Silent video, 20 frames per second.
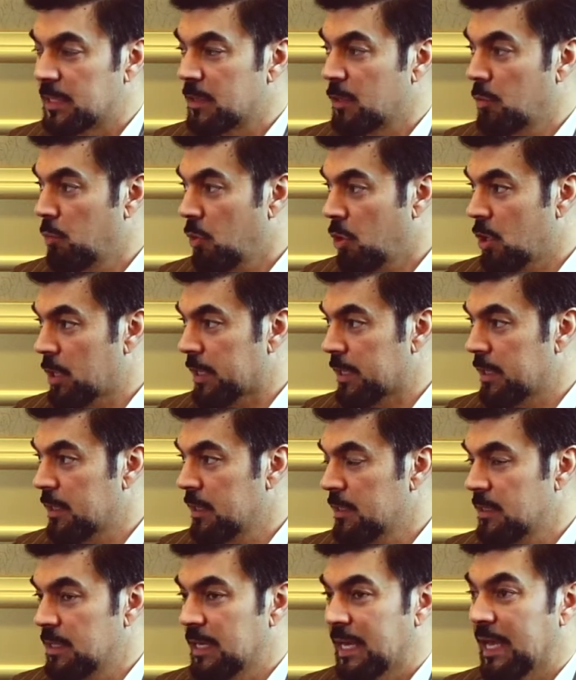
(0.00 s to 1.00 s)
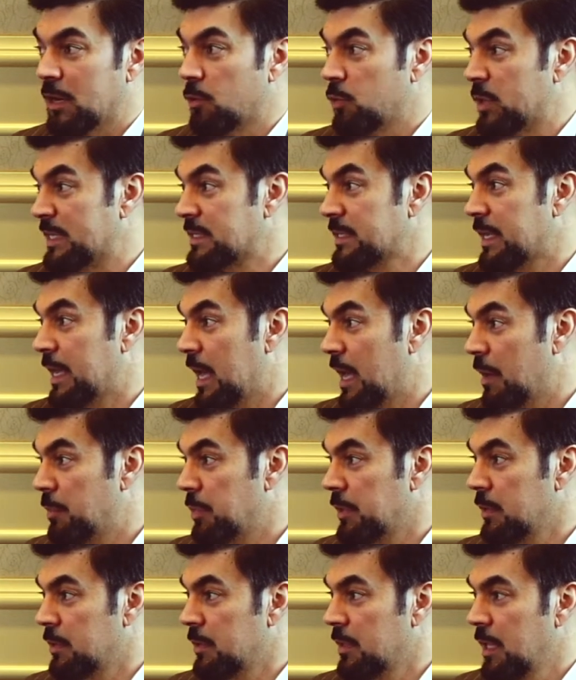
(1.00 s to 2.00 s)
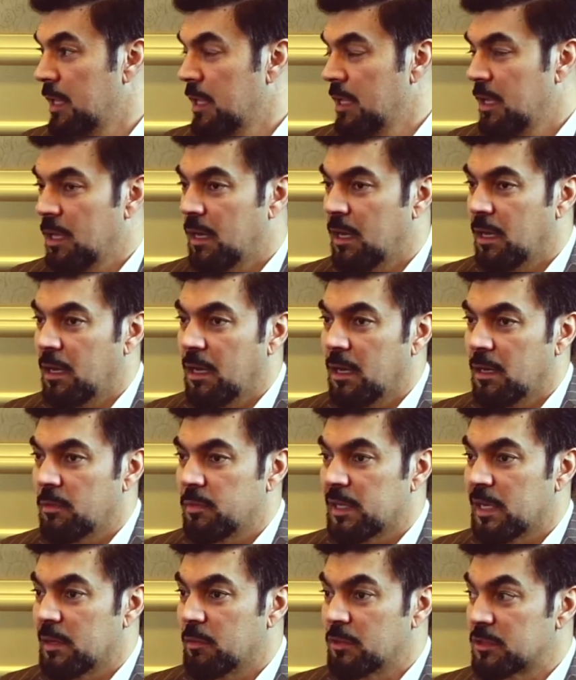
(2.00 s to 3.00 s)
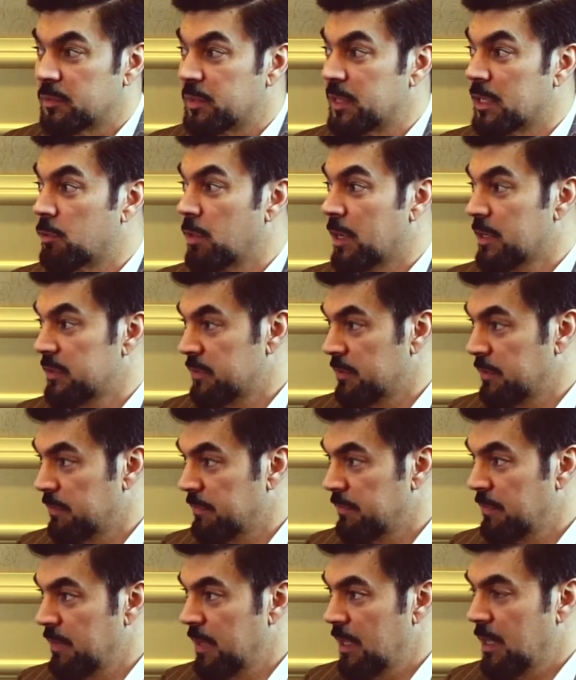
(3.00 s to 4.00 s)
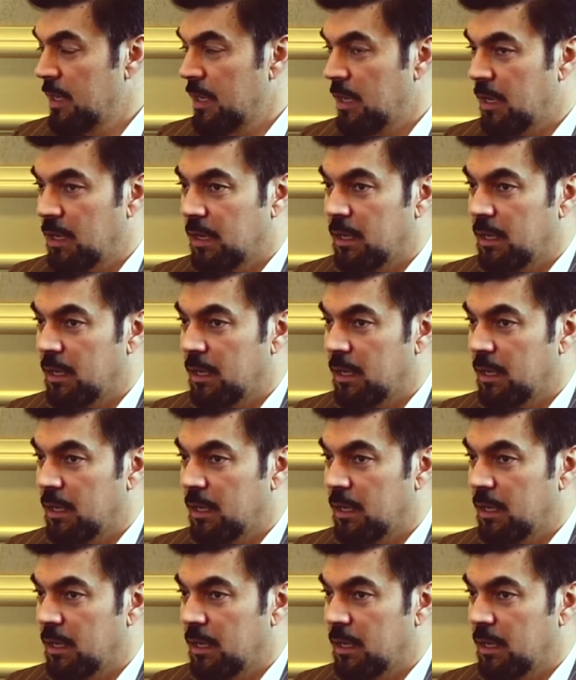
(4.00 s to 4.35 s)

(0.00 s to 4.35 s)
to be in the market and raise capital and be able to be aggressive